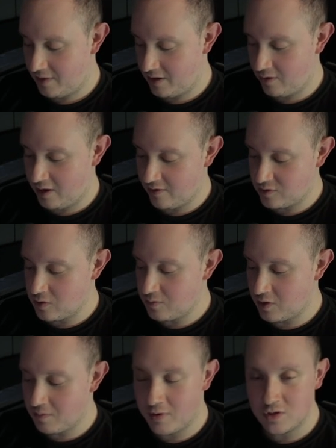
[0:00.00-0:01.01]
I only have
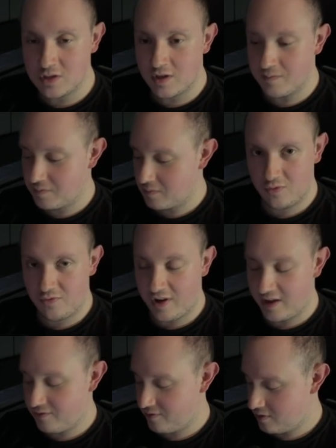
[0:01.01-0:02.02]
superimposed them to
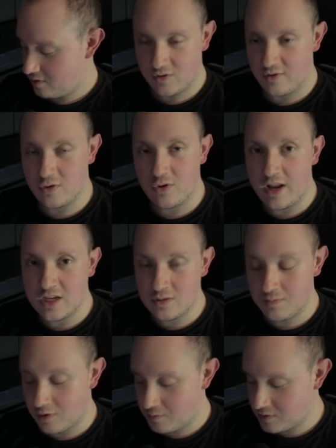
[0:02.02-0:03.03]
5 just for
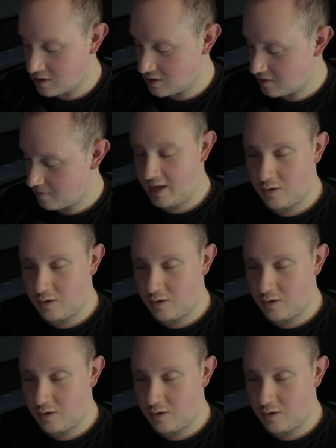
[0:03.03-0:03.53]
collection purposes.